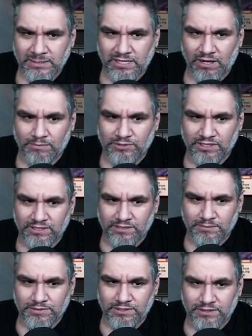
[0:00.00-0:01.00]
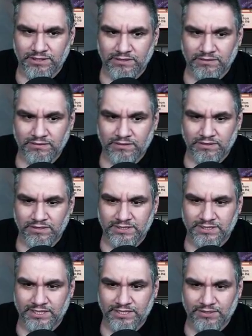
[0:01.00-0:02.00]
No, I'm just going to deal them two here. They're at
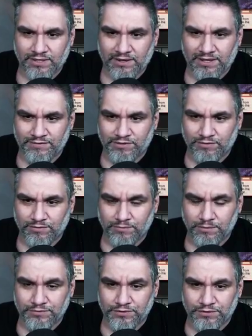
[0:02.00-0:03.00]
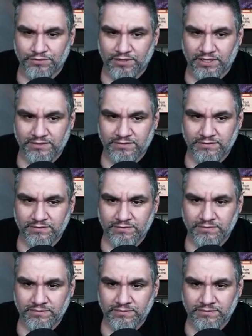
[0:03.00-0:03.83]
six, so now they have to remove two threats.